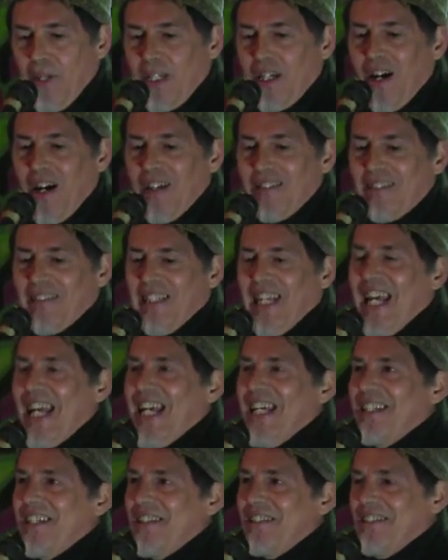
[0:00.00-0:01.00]
Because
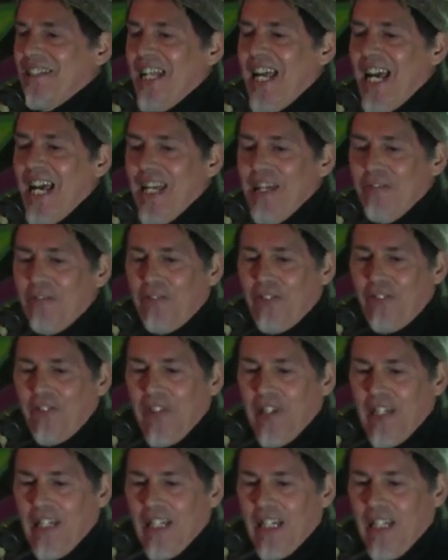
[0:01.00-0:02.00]
land is life,
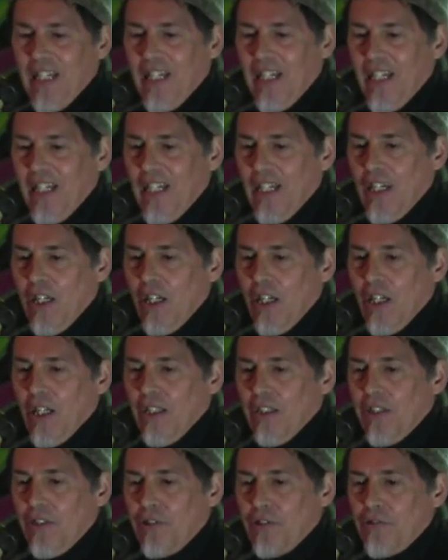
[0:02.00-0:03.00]

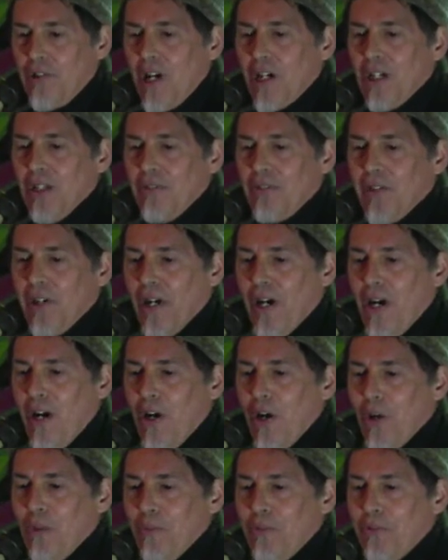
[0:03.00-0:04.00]
the struggle for a
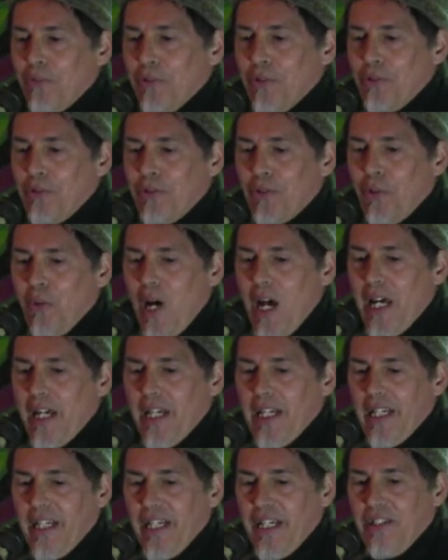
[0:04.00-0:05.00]
home through
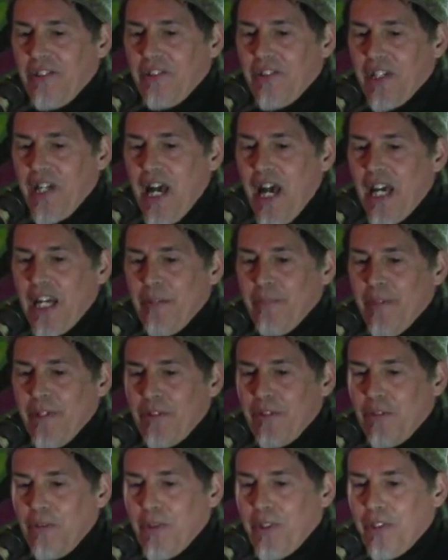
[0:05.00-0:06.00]
squatting is
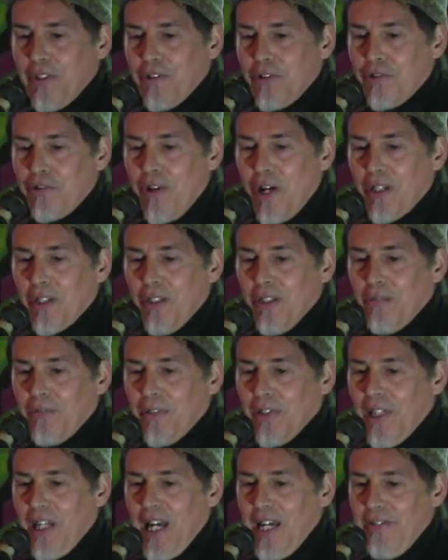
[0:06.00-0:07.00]
synonymous with the struggle
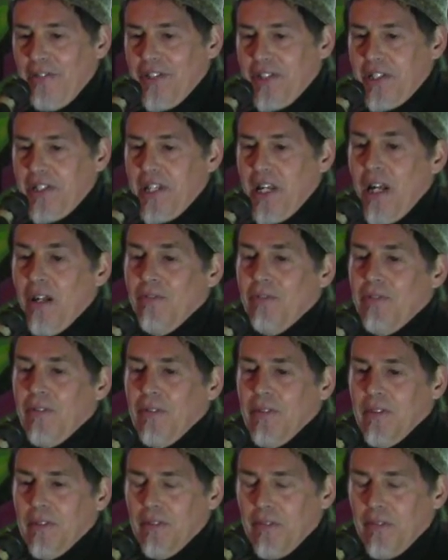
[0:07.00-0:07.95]
for life itself.